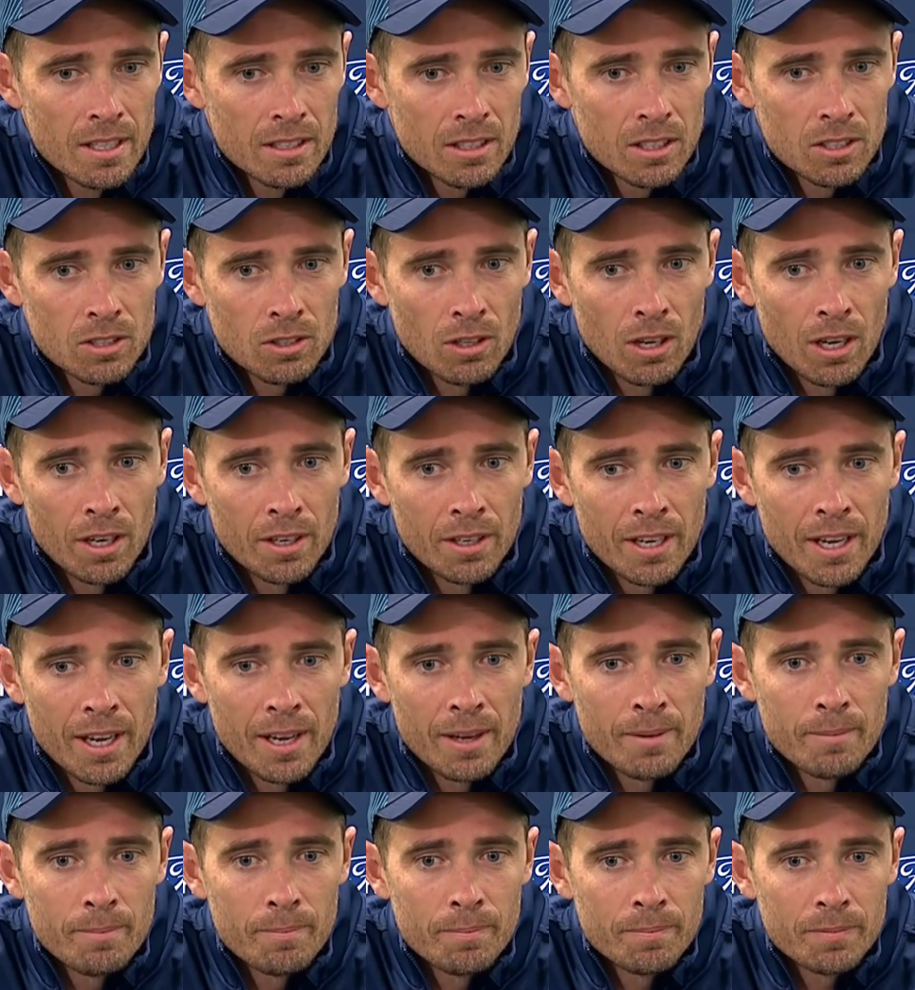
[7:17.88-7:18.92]
try
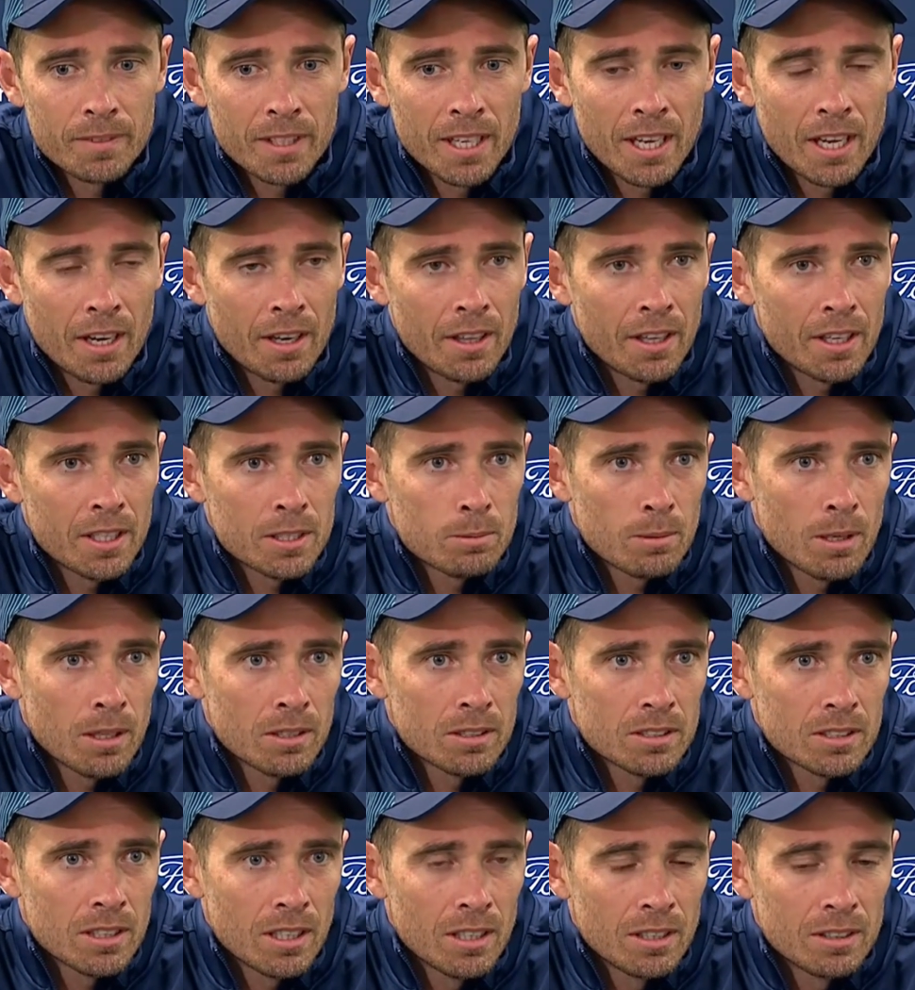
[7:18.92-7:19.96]
and counter that as
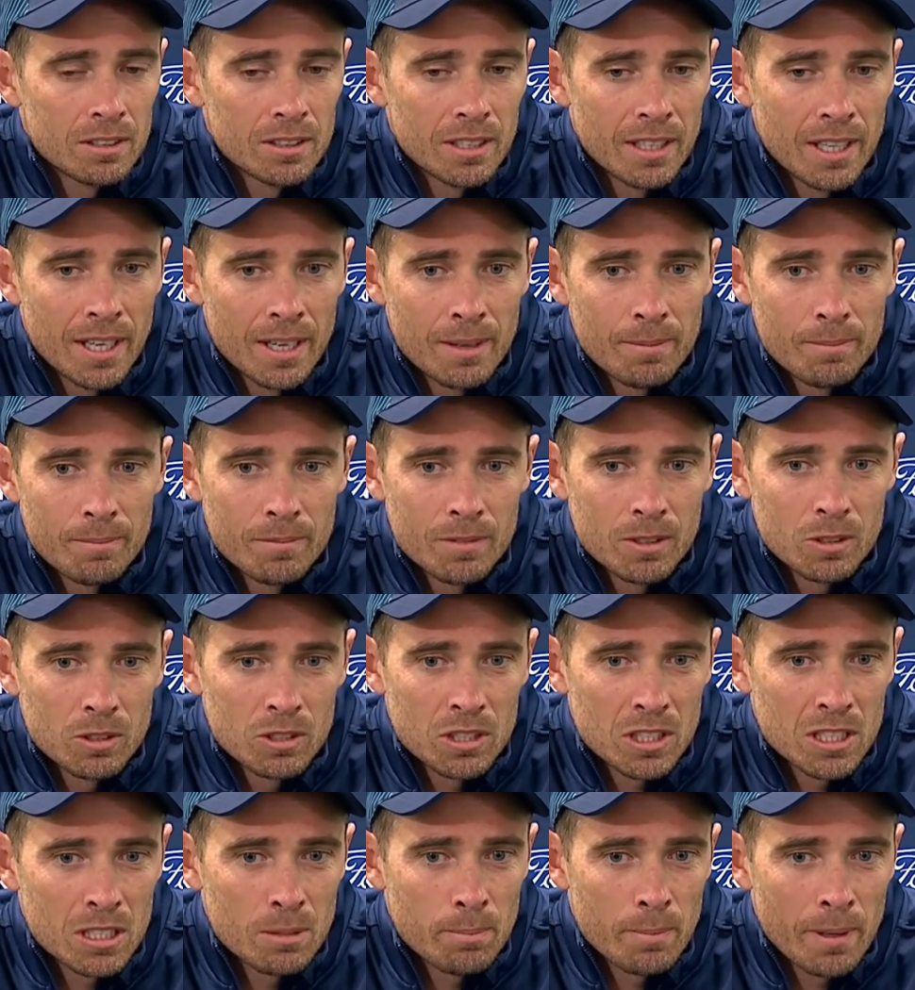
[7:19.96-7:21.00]
well. So it was
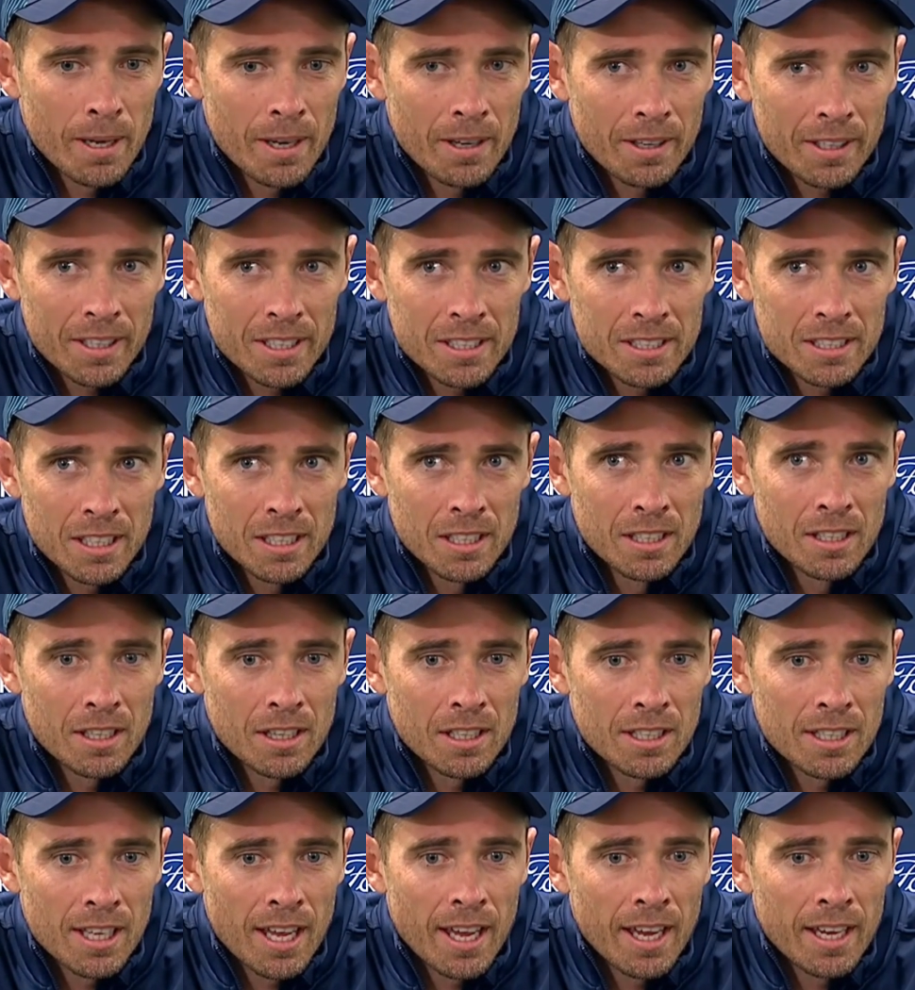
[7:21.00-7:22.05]
just about, I guess, getting
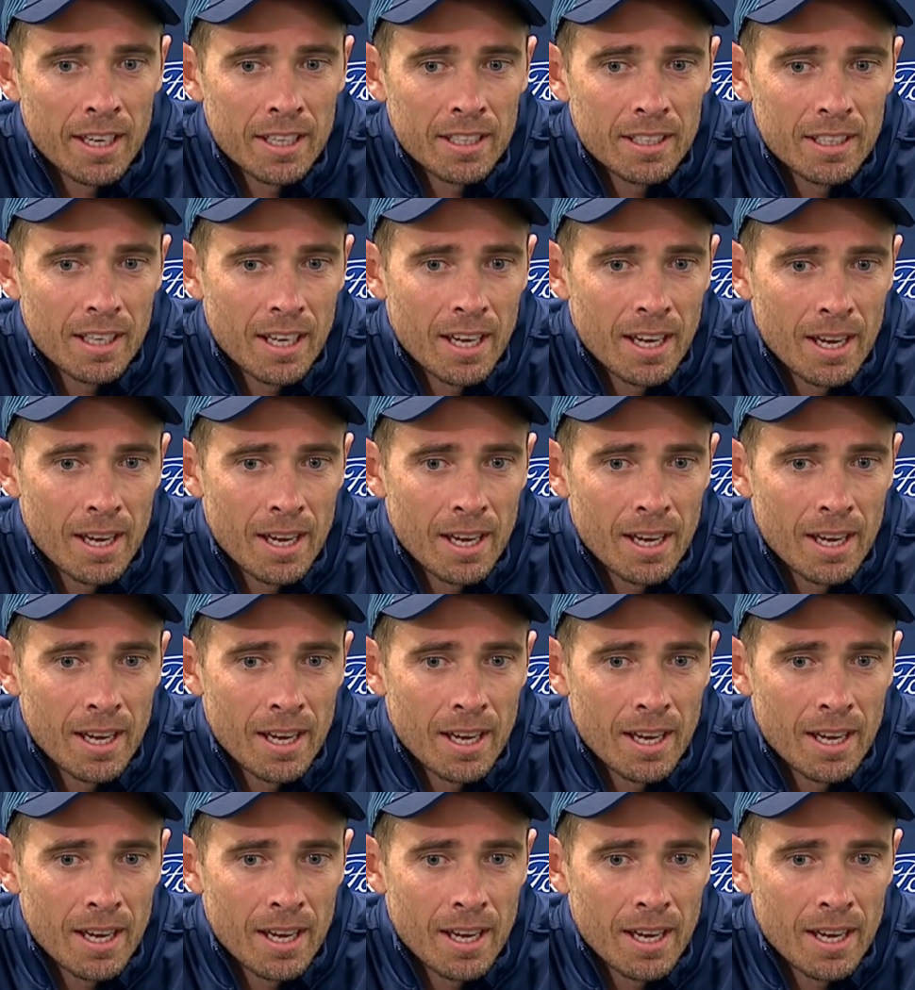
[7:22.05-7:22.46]
into the day,